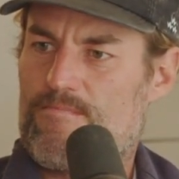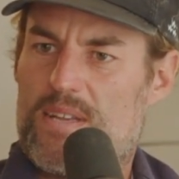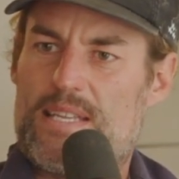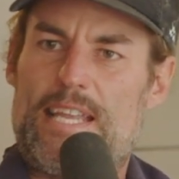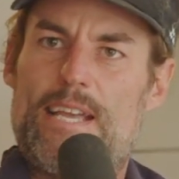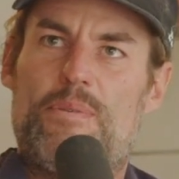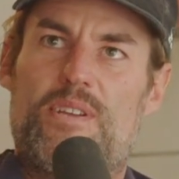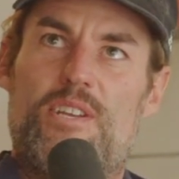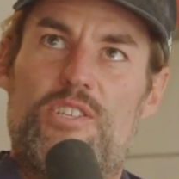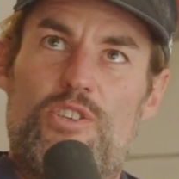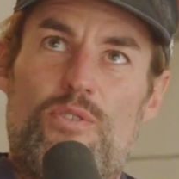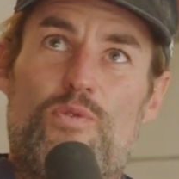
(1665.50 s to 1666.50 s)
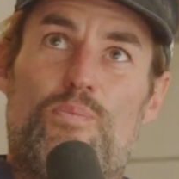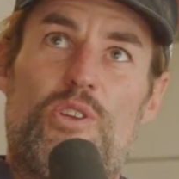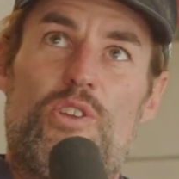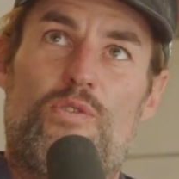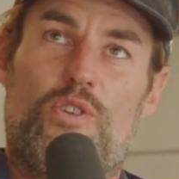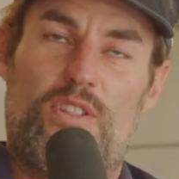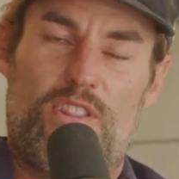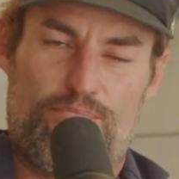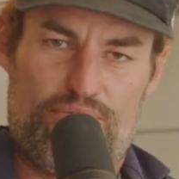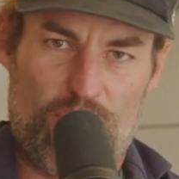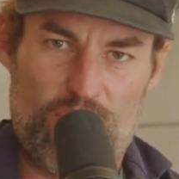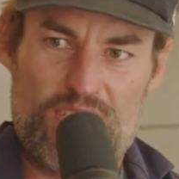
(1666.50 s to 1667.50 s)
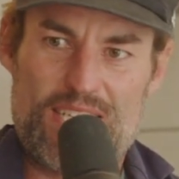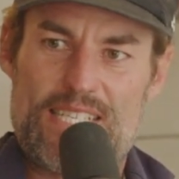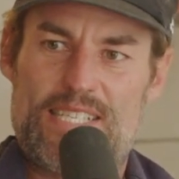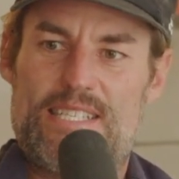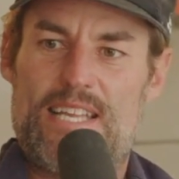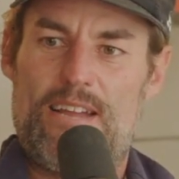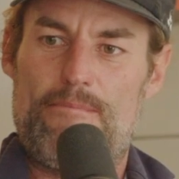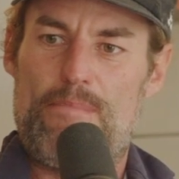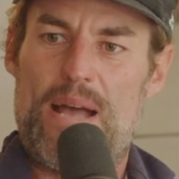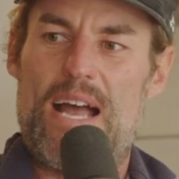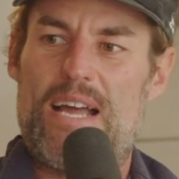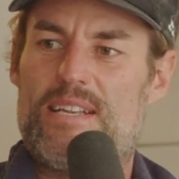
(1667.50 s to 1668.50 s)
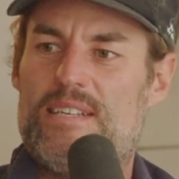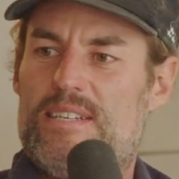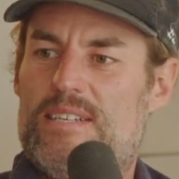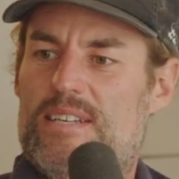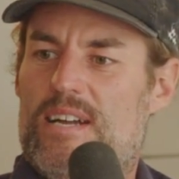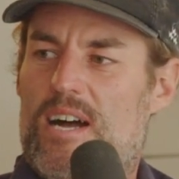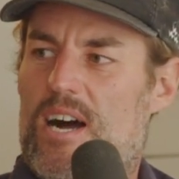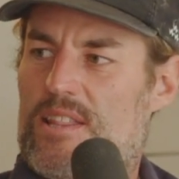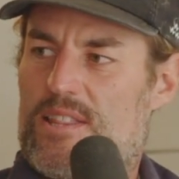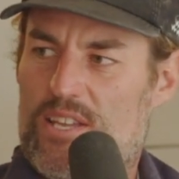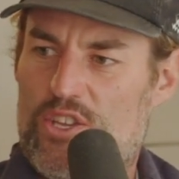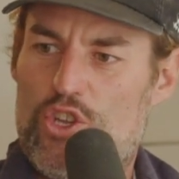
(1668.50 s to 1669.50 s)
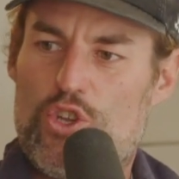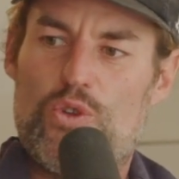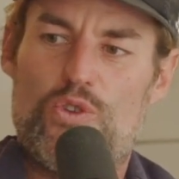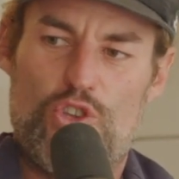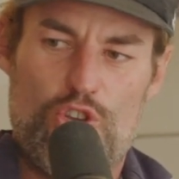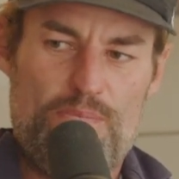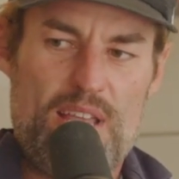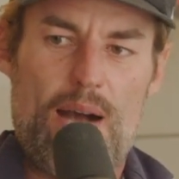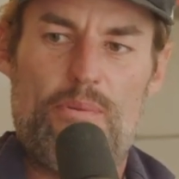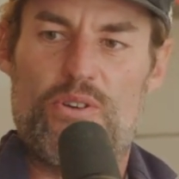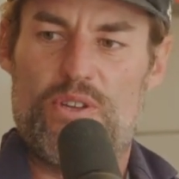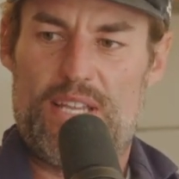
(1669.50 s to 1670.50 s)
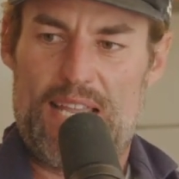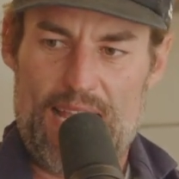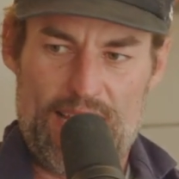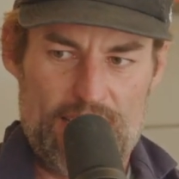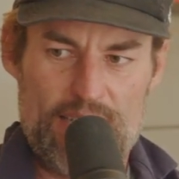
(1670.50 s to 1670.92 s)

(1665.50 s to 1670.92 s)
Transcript: Yeah, because you've got the process down pat. I think you'd be able to get